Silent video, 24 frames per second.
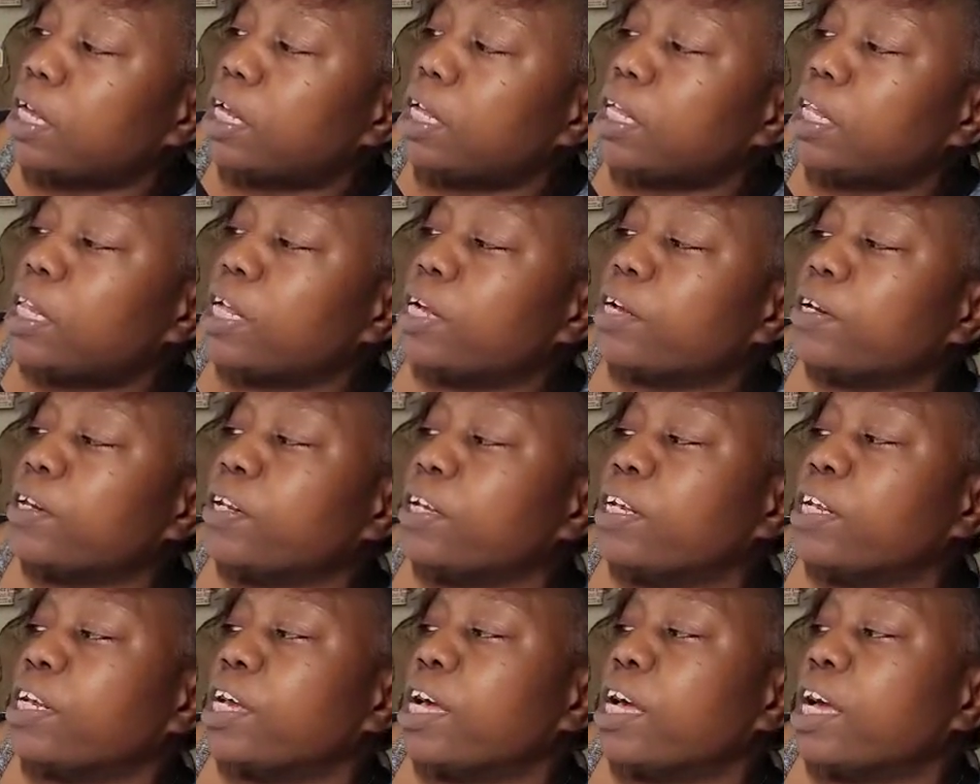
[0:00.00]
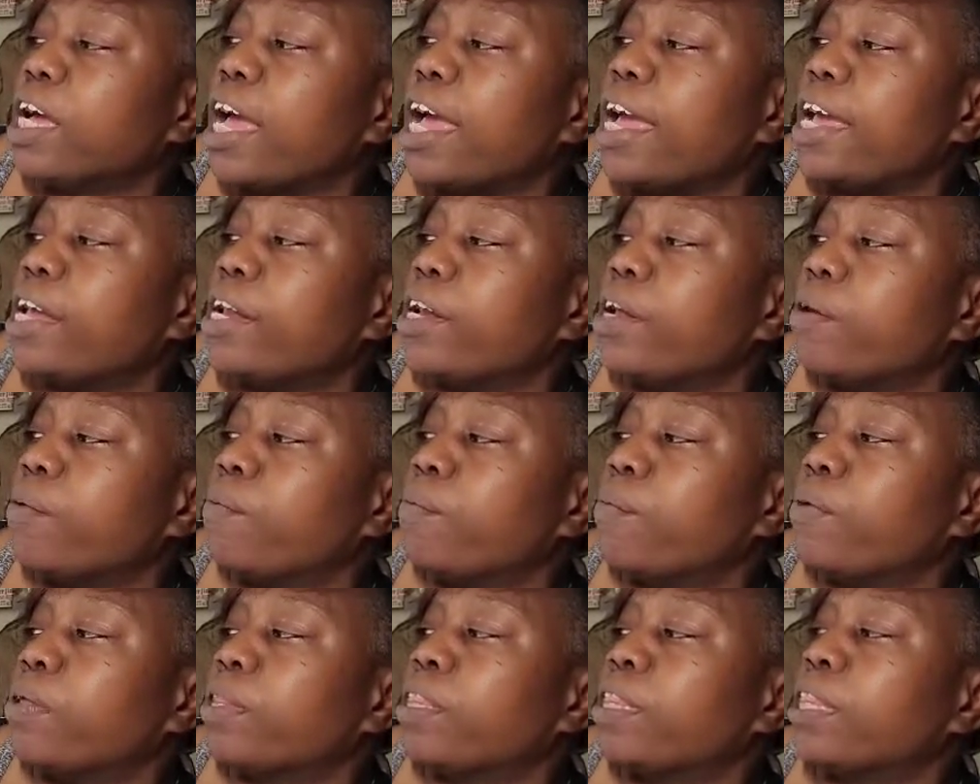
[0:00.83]
Clearly, young Ada,
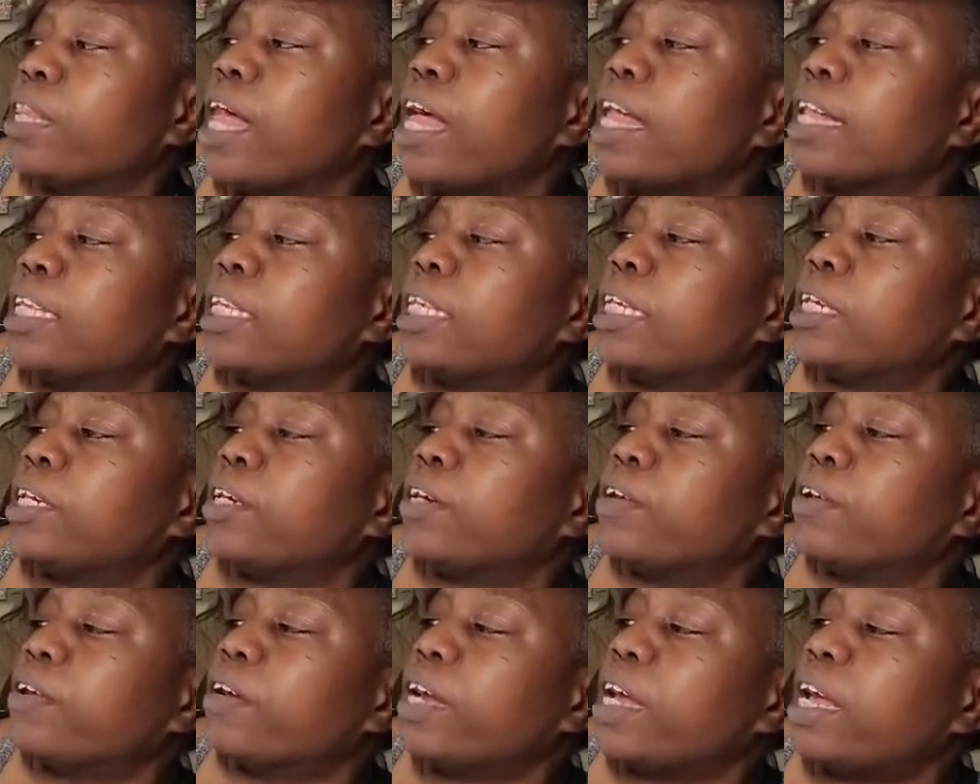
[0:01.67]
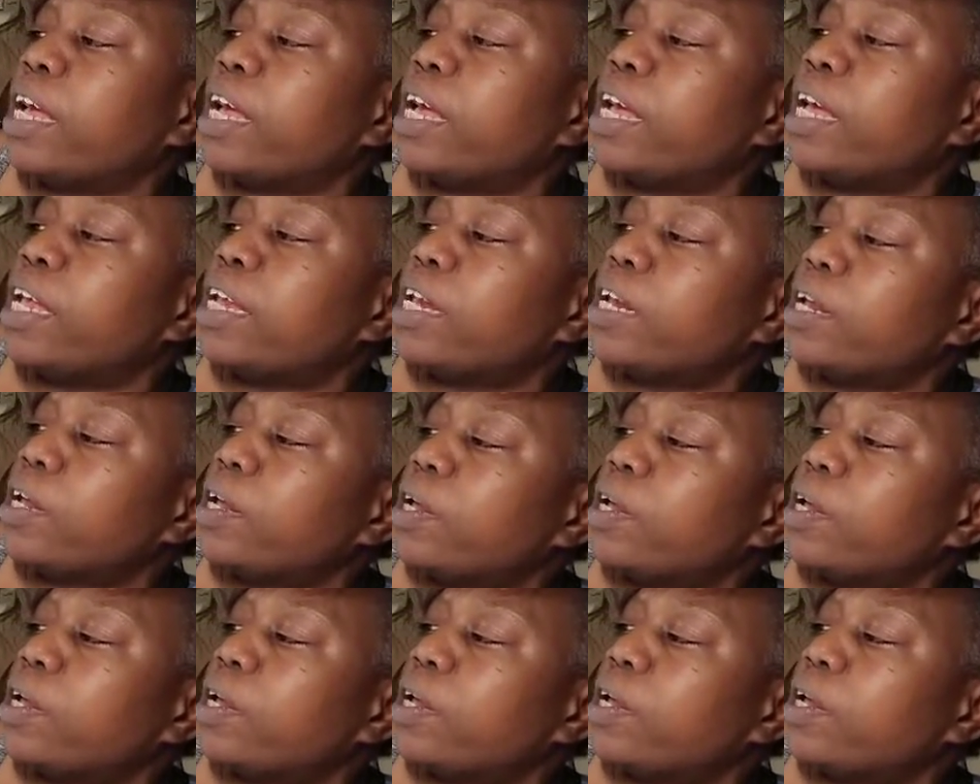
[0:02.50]
with lots in her head,